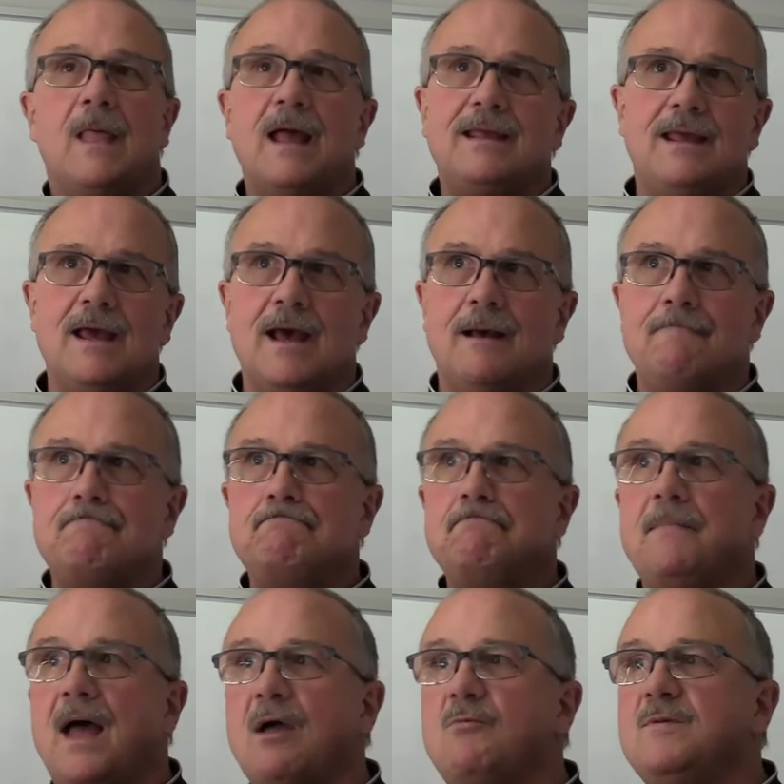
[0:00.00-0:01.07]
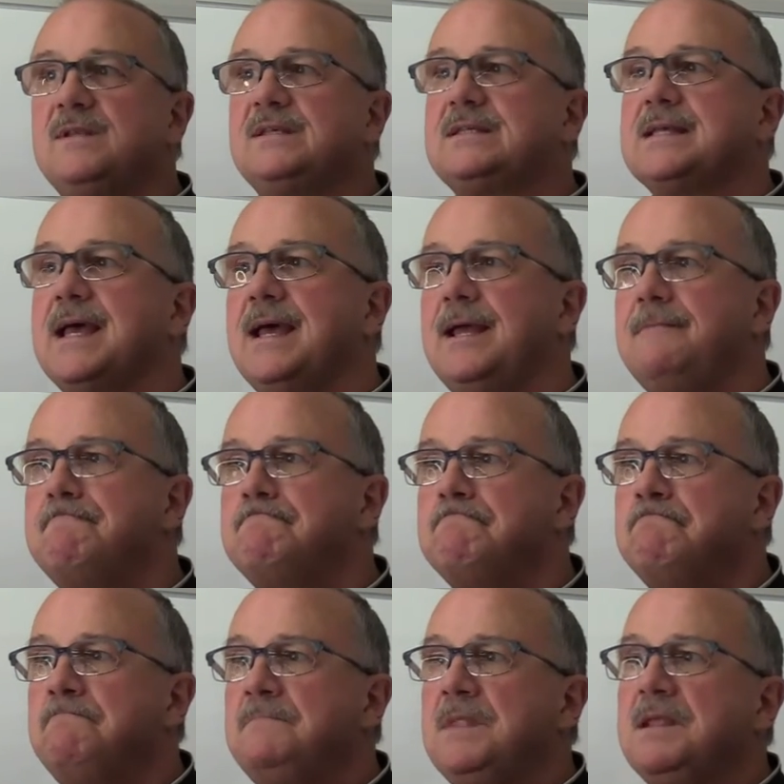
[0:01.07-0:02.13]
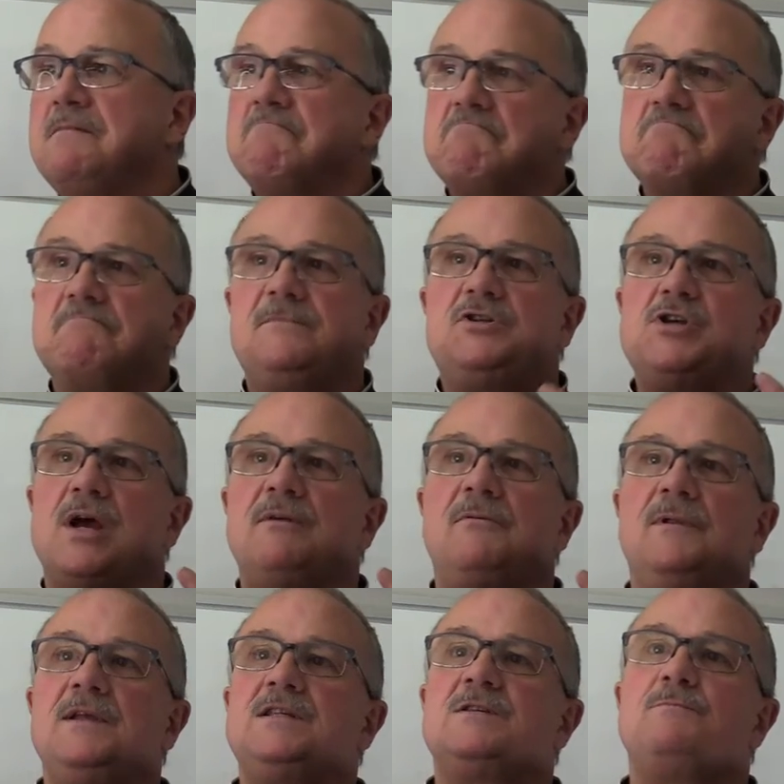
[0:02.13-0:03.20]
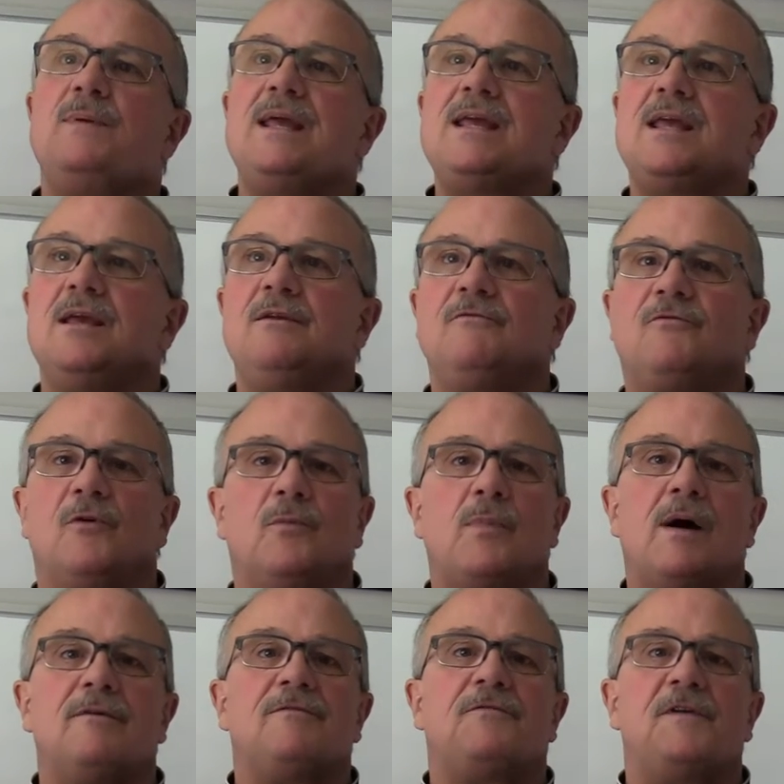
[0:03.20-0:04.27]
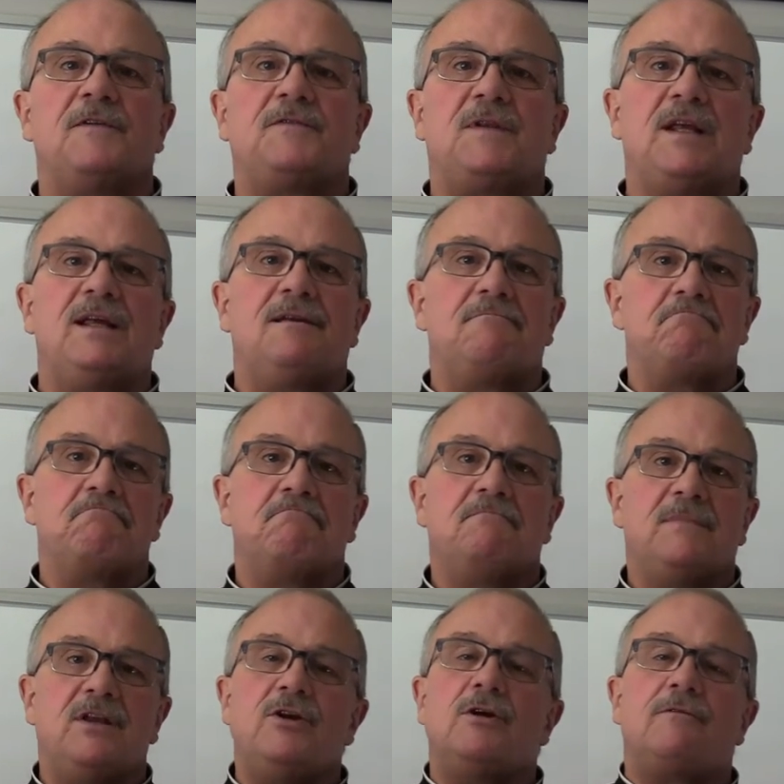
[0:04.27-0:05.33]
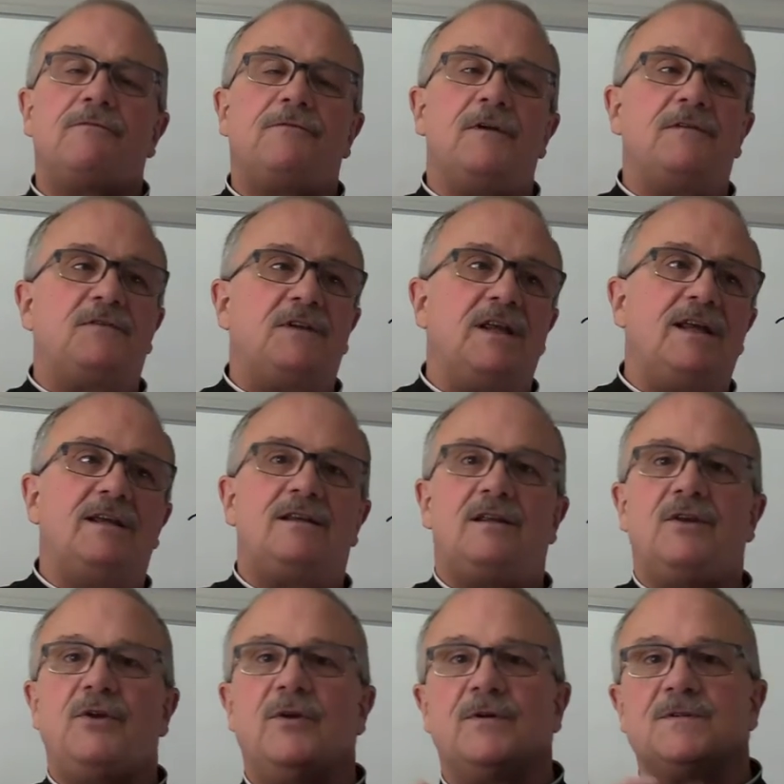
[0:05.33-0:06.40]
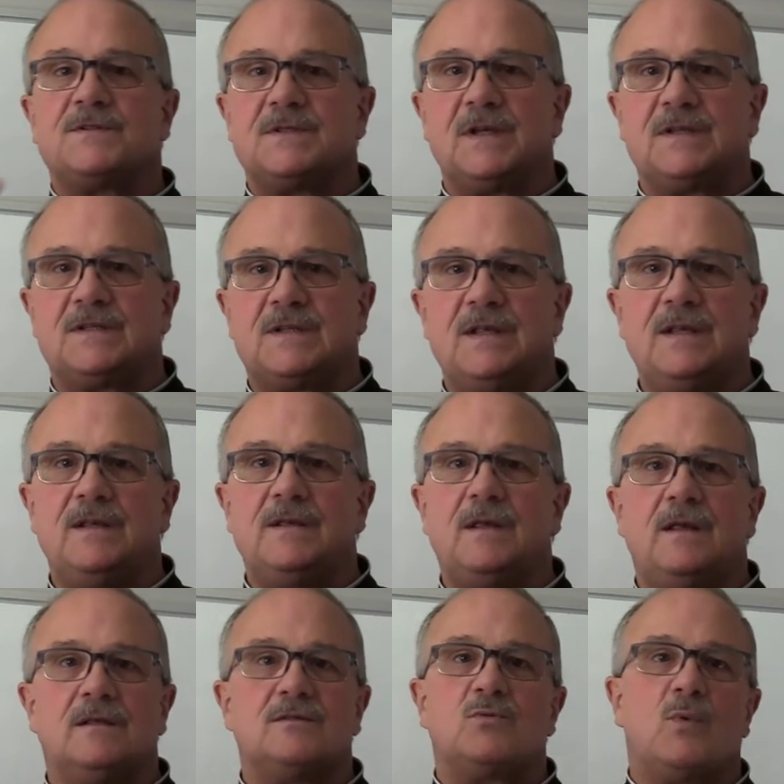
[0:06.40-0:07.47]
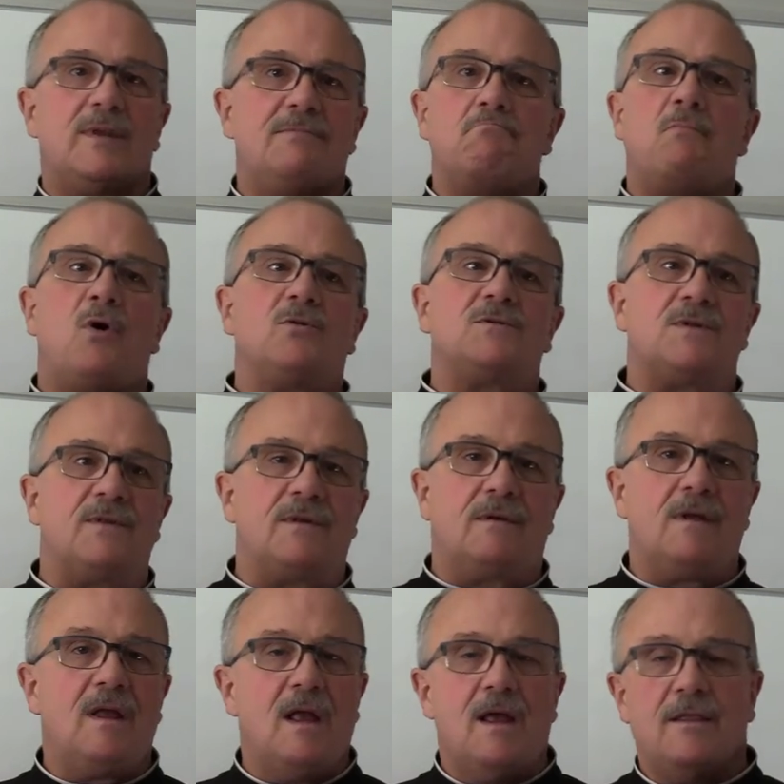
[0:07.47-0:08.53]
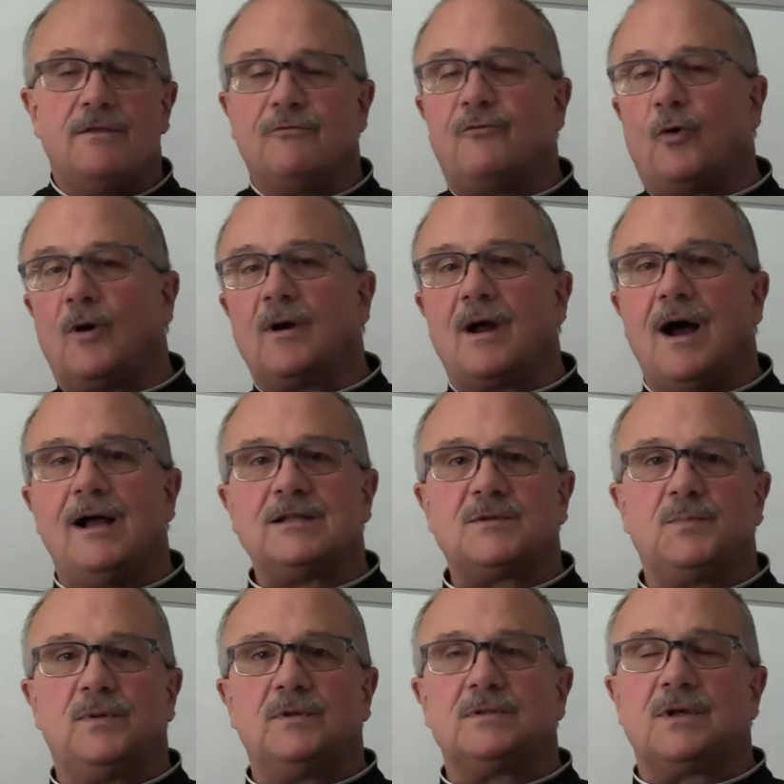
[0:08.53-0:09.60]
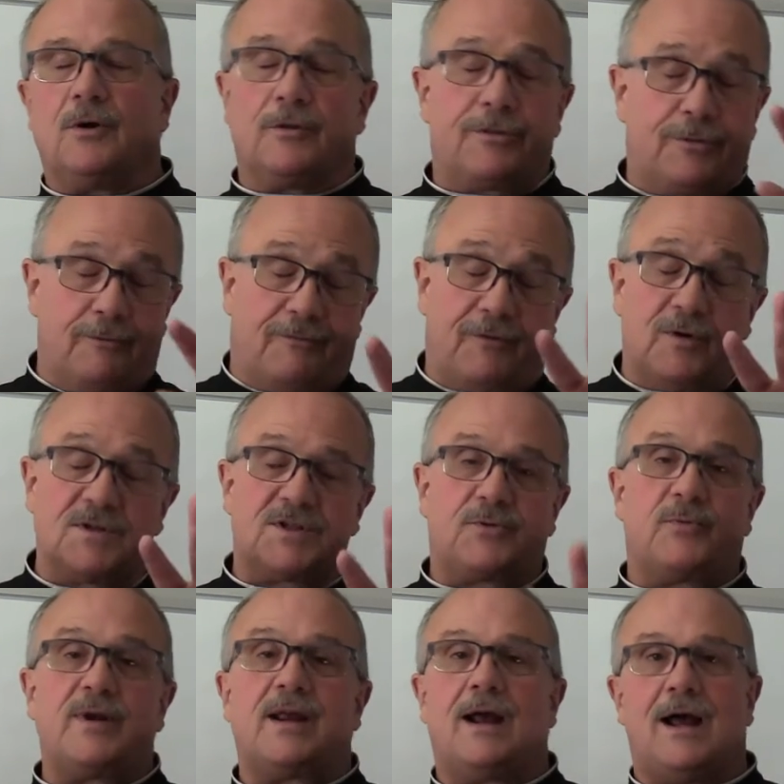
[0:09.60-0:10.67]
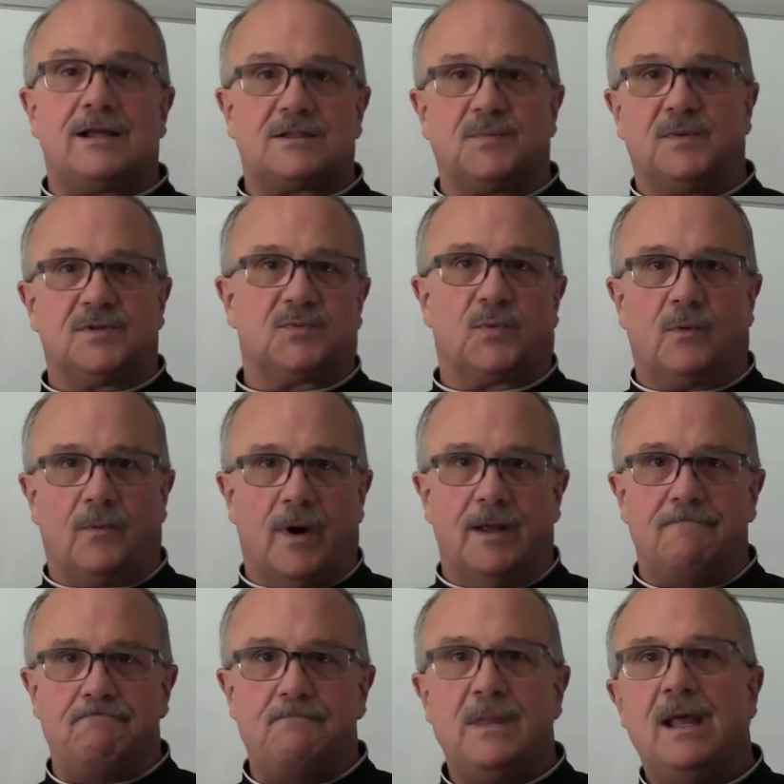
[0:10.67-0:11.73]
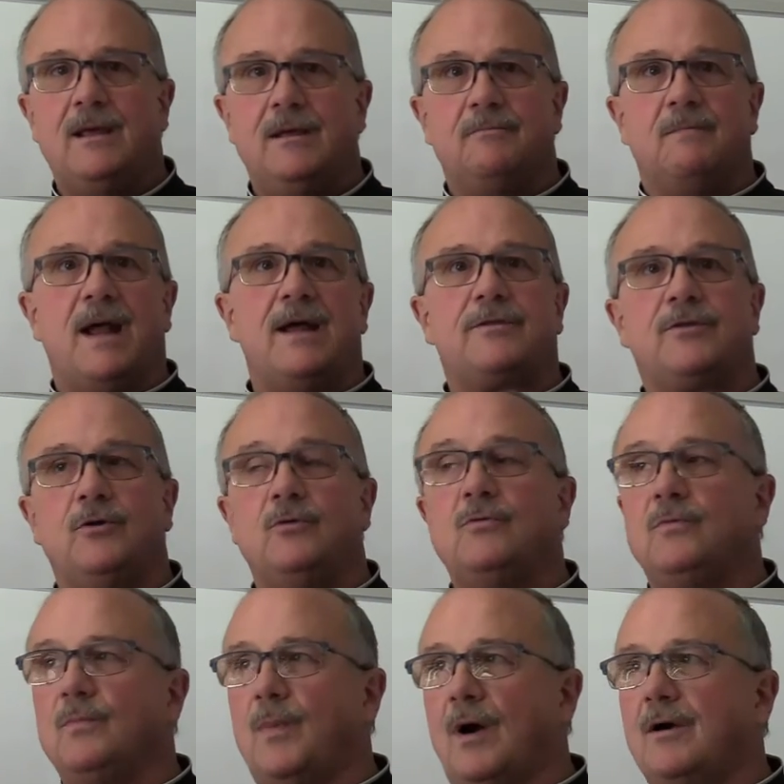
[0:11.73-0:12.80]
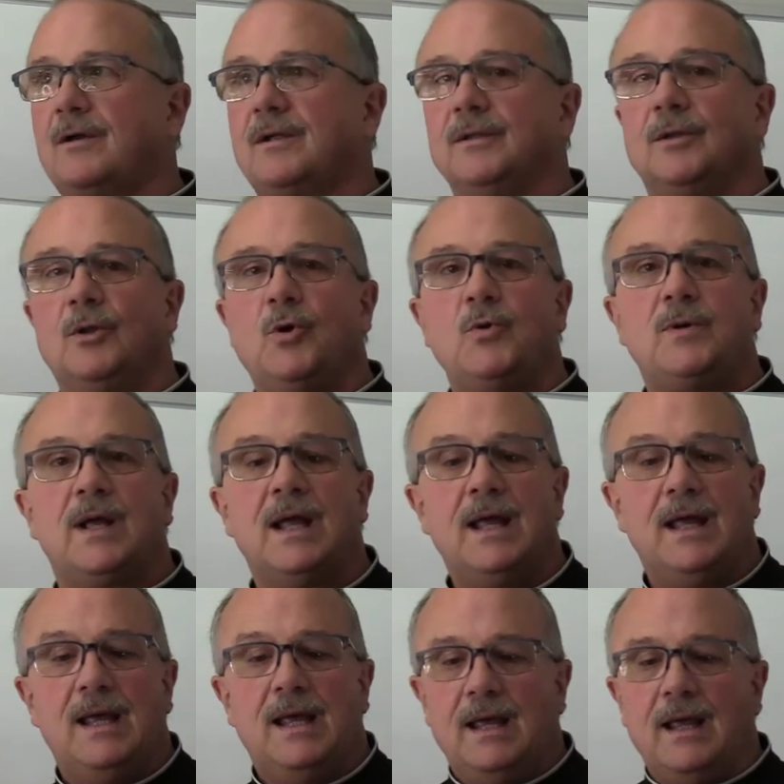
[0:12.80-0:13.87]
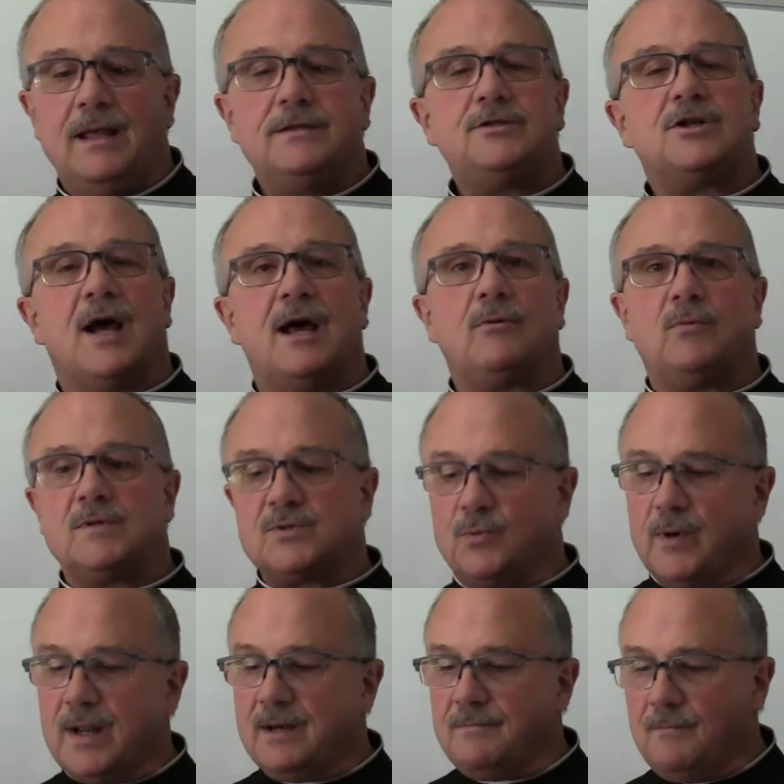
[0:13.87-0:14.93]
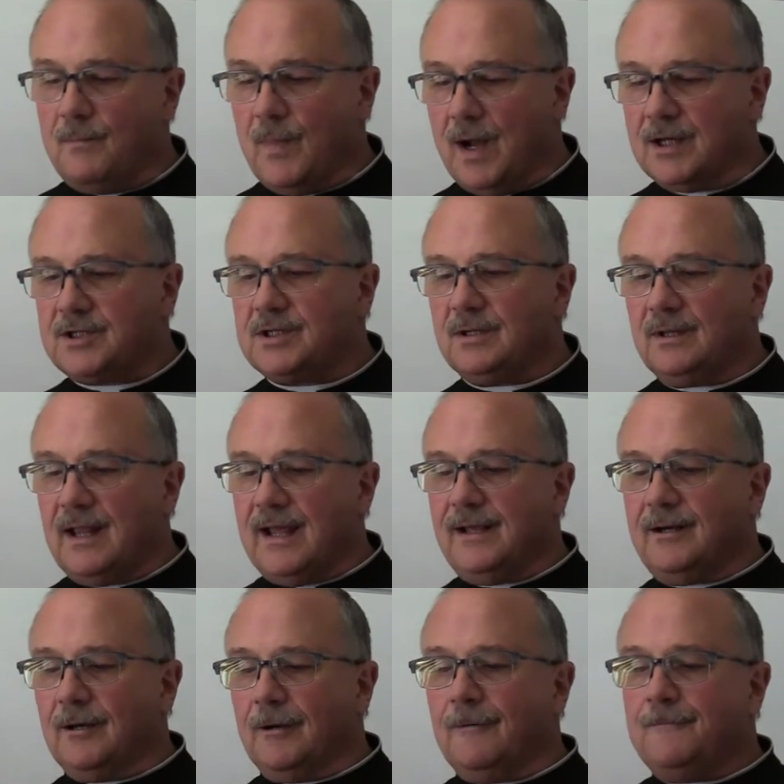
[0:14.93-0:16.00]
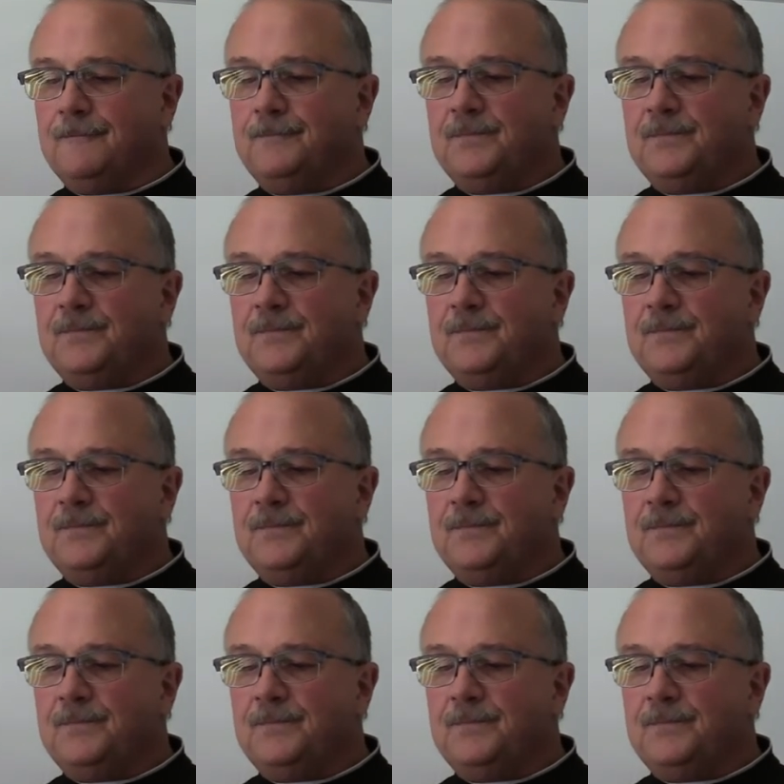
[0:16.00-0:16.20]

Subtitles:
again, I would say, generally speaking, from about year 50 to year 60 is when most of the four Gospels, or the first three Gospels were written: Matthew, Mark, and Luke, and John was written much later.